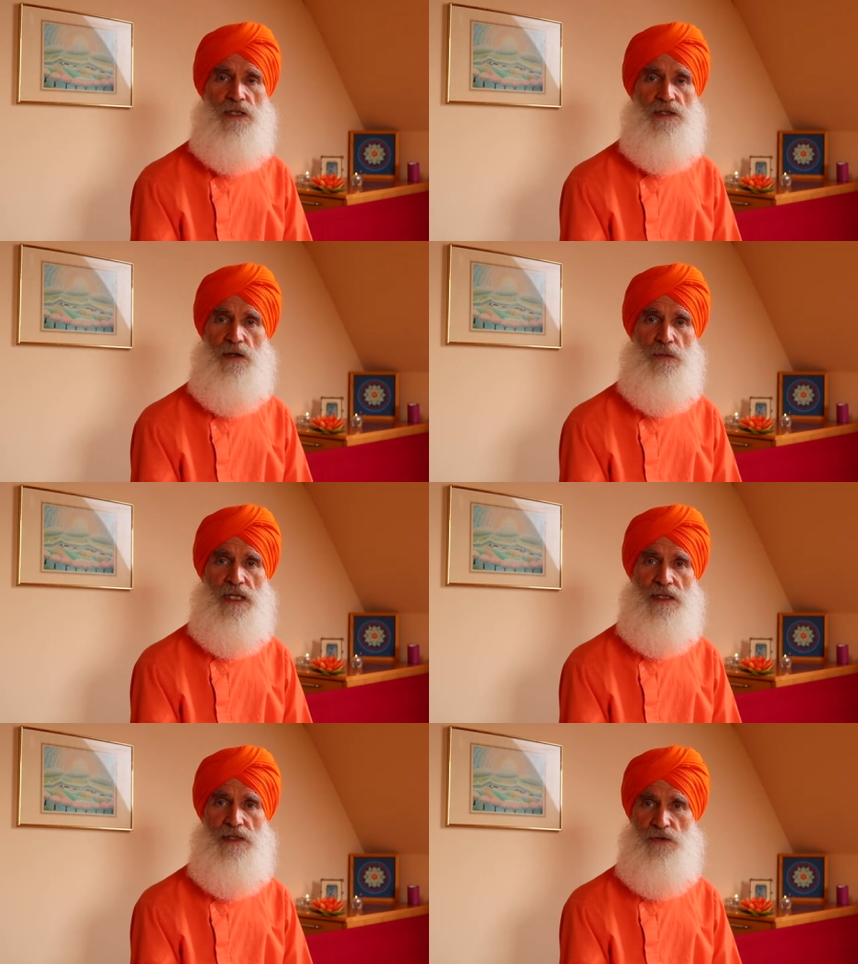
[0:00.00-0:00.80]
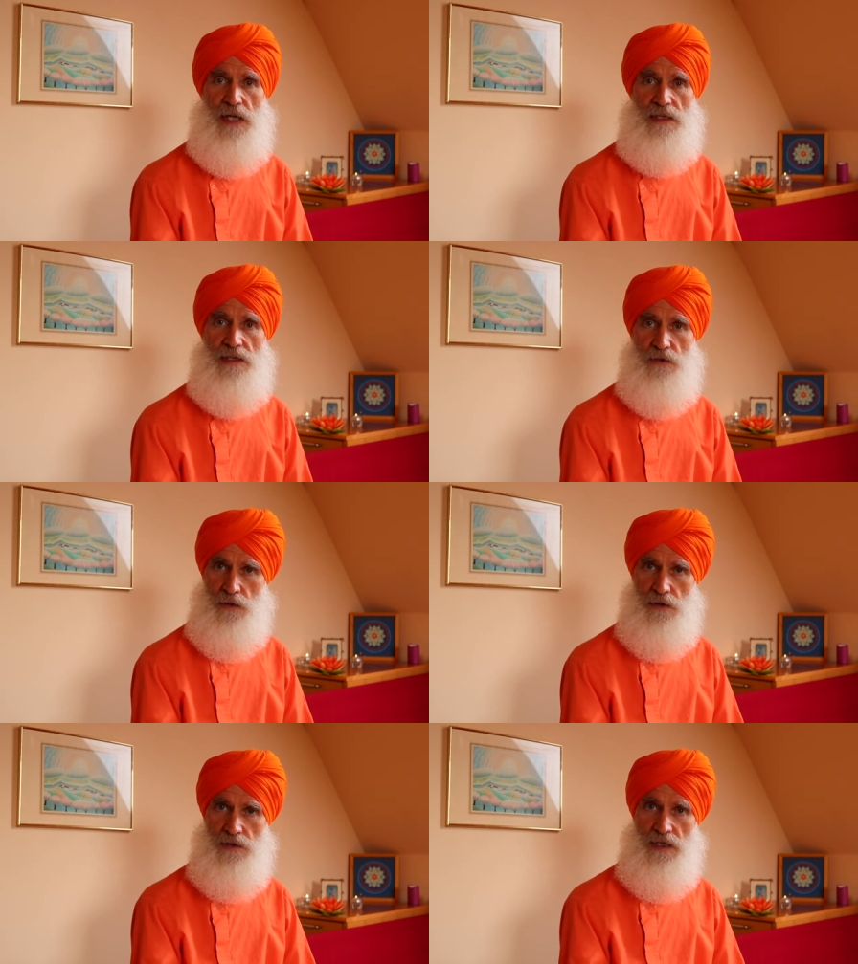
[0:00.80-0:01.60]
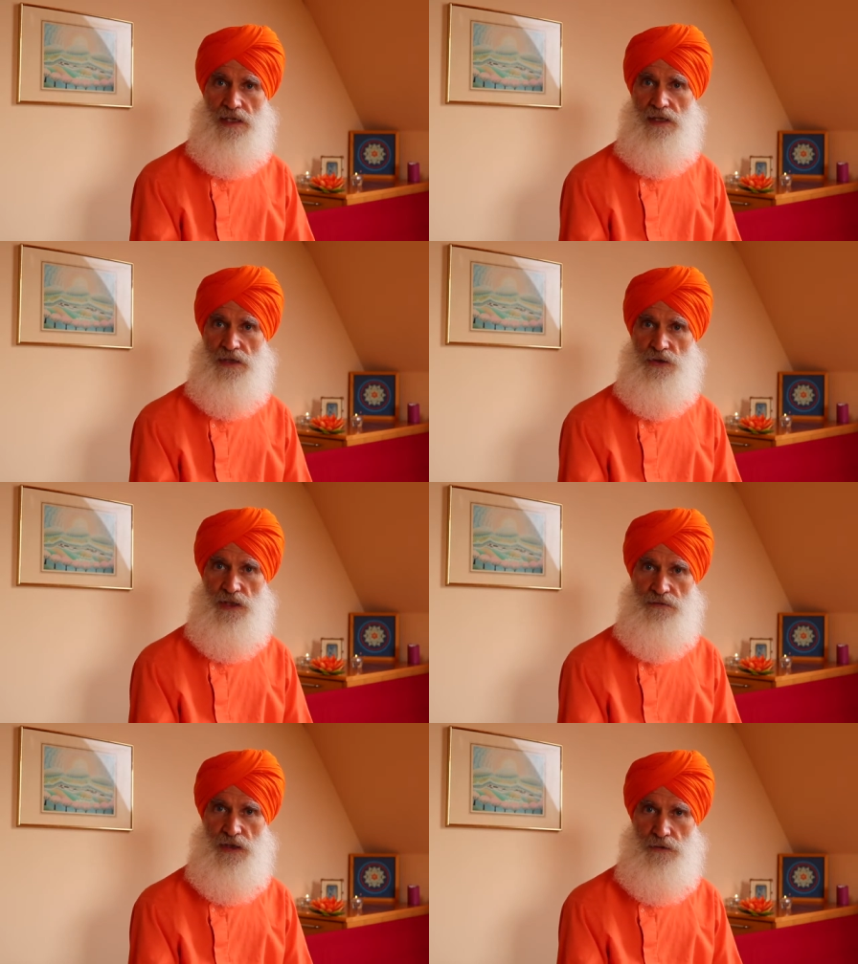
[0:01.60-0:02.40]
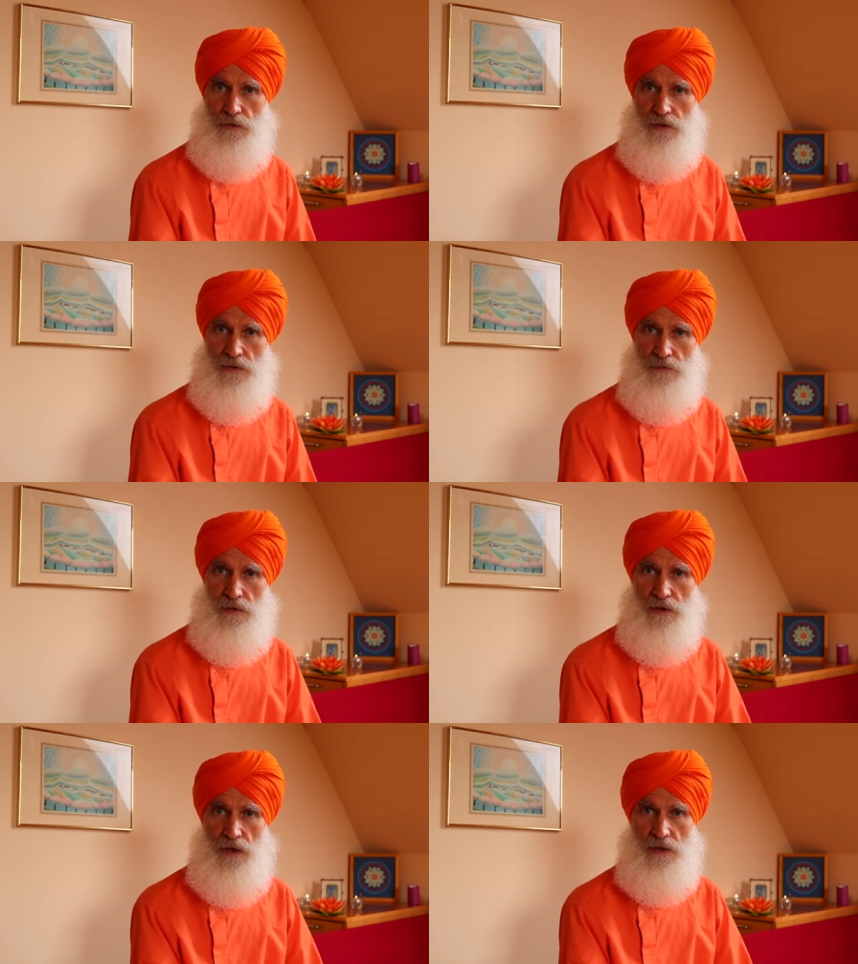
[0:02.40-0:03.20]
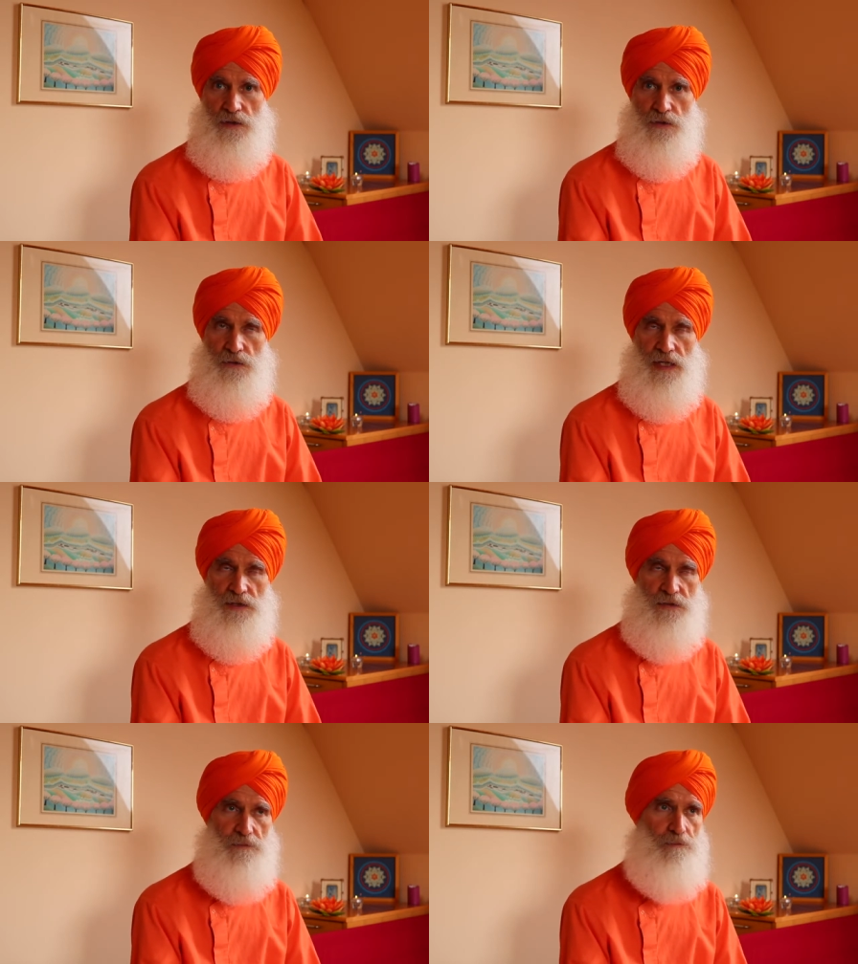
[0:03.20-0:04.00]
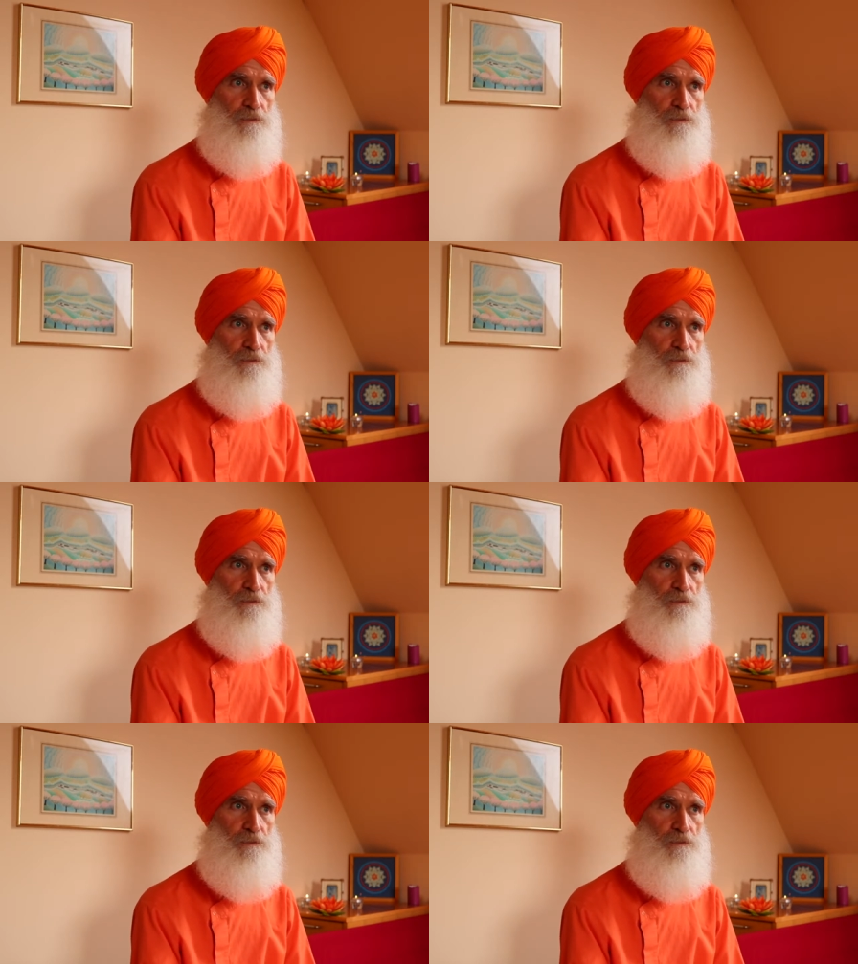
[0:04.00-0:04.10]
with so many distracting thoughts and achieving good concentration.